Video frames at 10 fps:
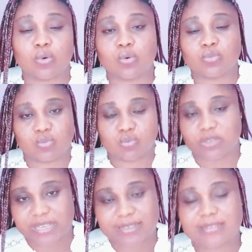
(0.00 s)
go do
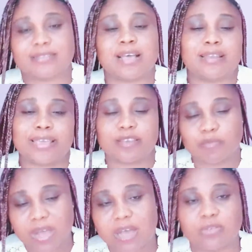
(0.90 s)
this and
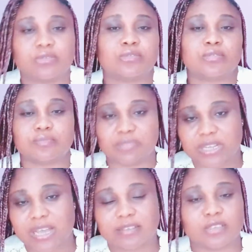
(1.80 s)
pound,
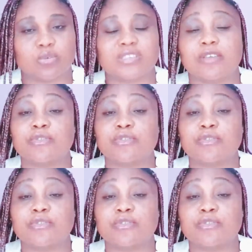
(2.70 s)
bring out the water.